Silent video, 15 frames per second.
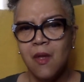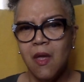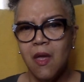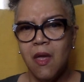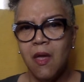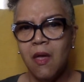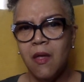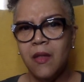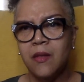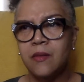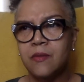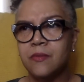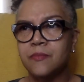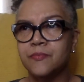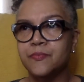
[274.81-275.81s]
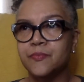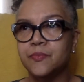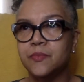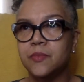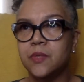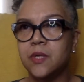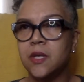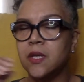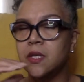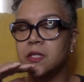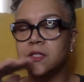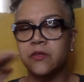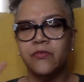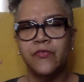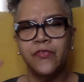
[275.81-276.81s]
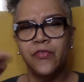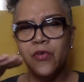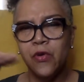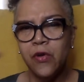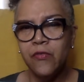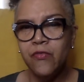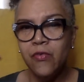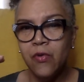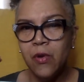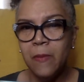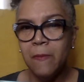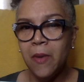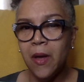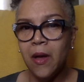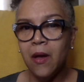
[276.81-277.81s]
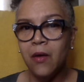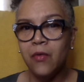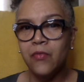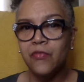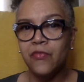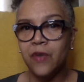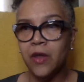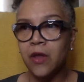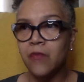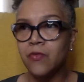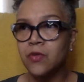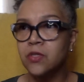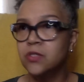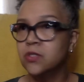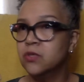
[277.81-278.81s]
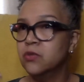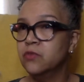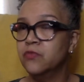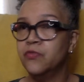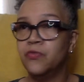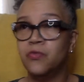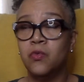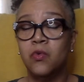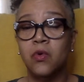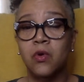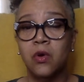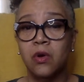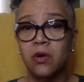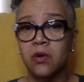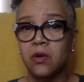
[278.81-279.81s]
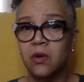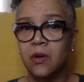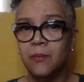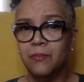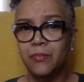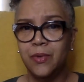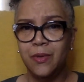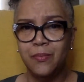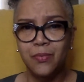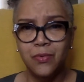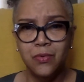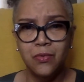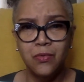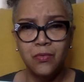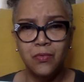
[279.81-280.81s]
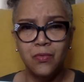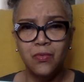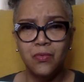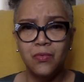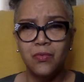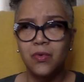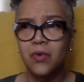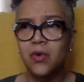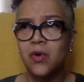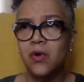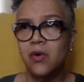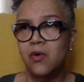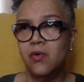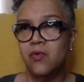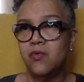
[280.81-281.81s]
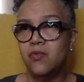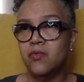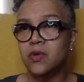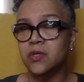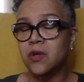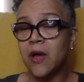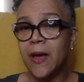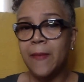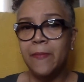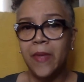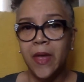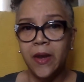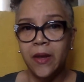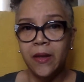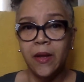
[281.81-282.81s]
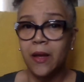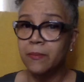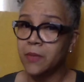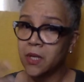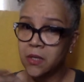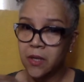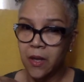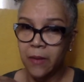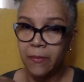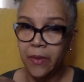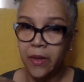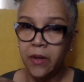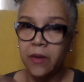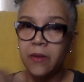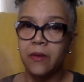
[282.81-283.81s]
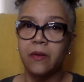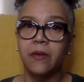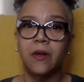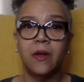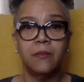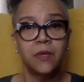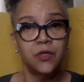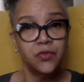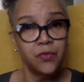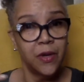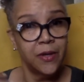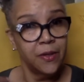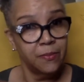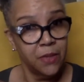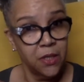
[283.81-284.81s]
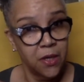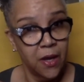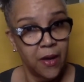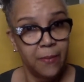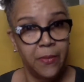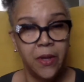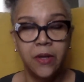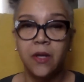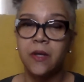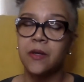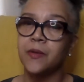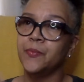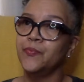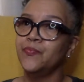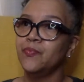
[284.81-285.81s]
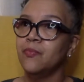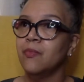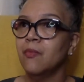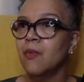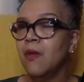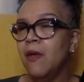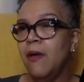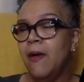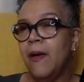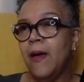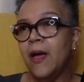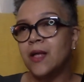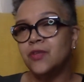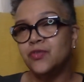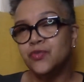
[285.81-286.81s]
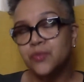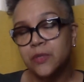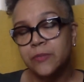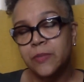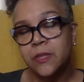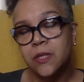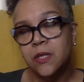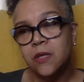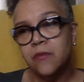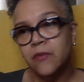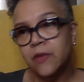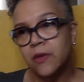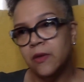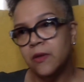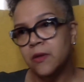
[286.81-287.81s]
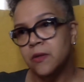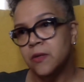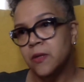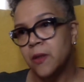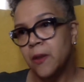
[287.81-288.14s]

And it's a very, very mild flavor. It's good for people who are diabetic. I'm not diabetic. I'm not trying to be diabetic. I truly believe in,